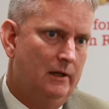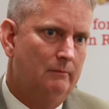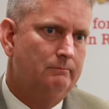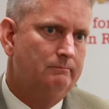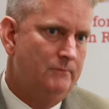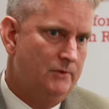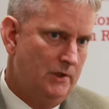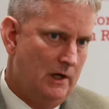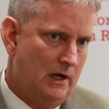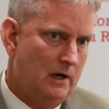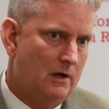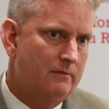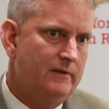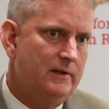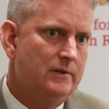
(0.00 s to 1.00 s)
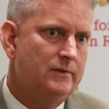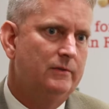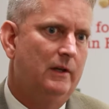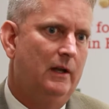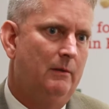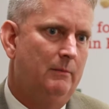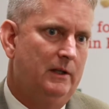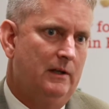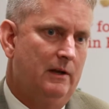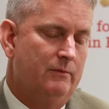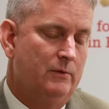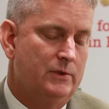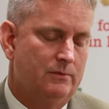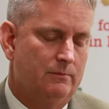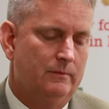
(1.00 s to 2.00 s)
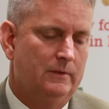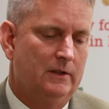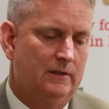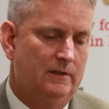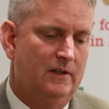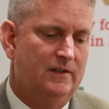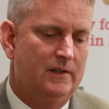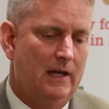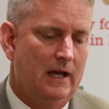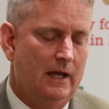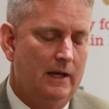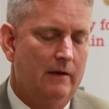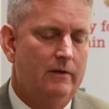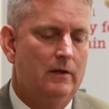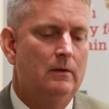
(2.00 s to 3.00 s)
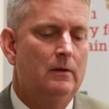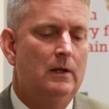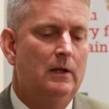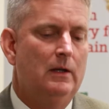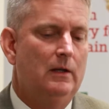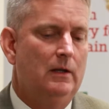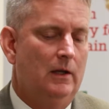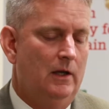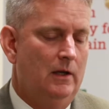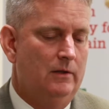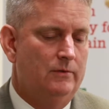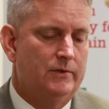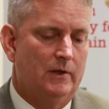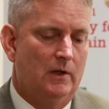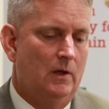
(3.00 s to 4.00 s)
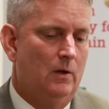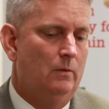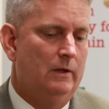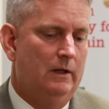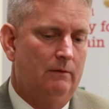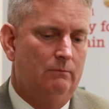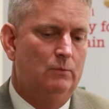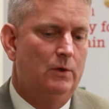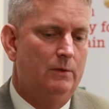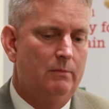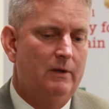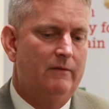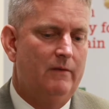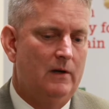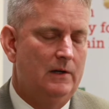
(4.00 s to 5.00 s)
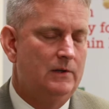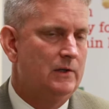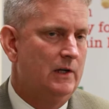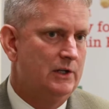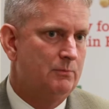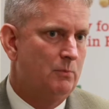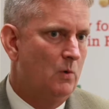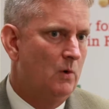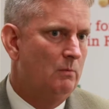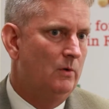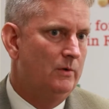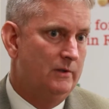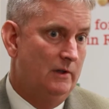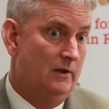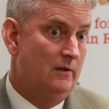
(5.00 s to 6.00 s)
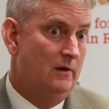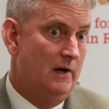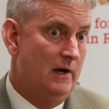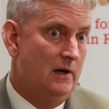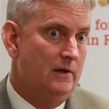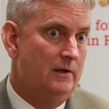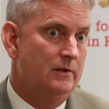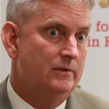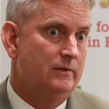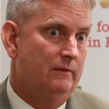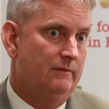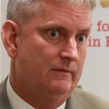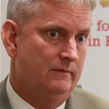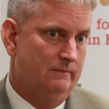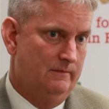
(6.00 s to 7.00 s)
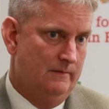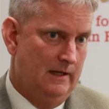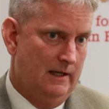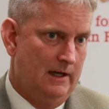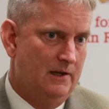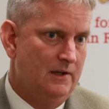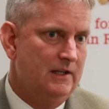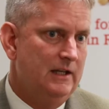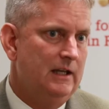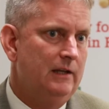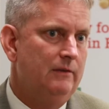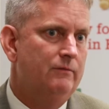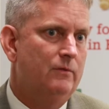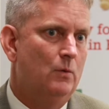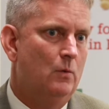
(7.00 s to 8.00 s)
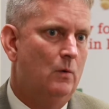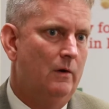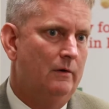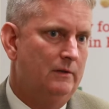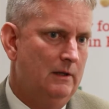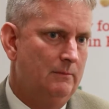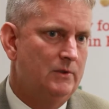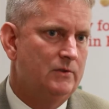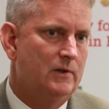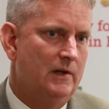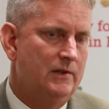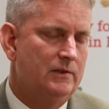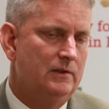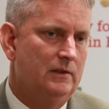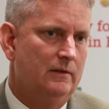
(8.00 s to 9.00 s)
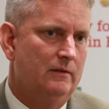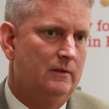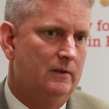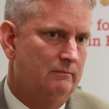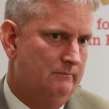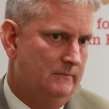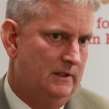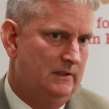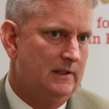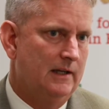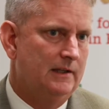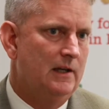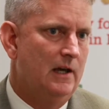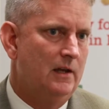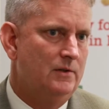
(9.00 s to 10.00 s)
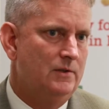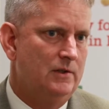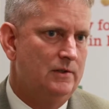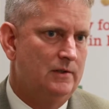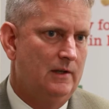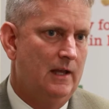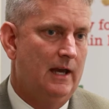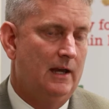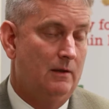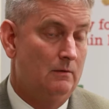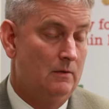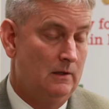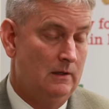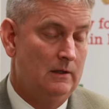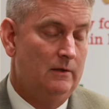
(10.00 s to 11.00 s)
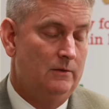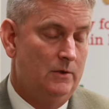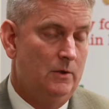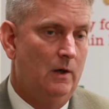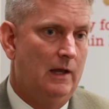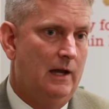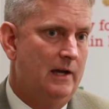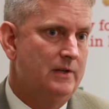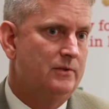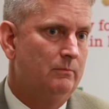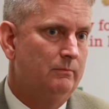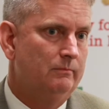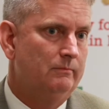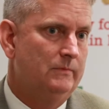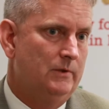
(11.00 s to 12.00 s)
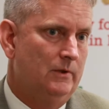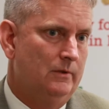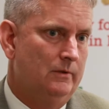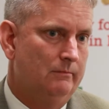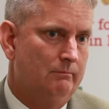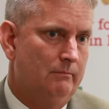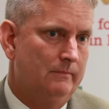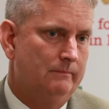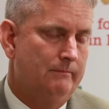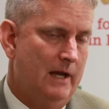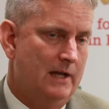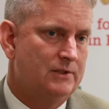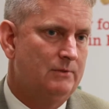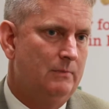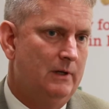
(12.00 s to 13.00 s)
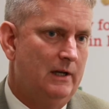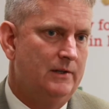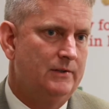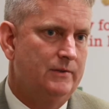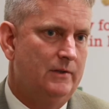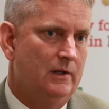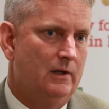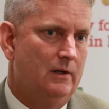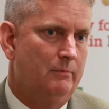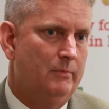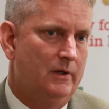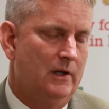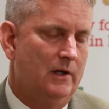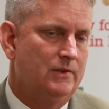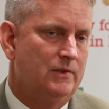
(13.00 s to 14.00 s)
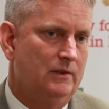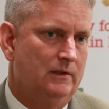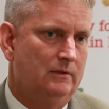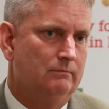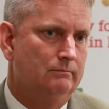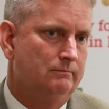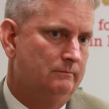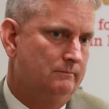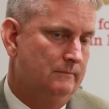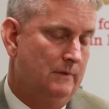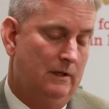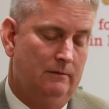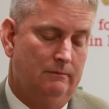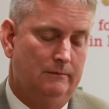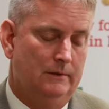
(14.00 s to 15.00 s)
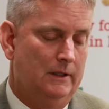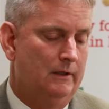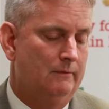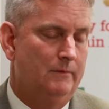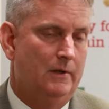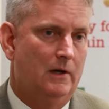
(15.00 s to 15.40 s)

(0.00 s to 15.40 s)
um, geographies. I mean, that was the design of it. And so it would be very transportable to other areas if they had a need for demonstration of the, the technologies and how to utilize them to maximize their production in, in uh,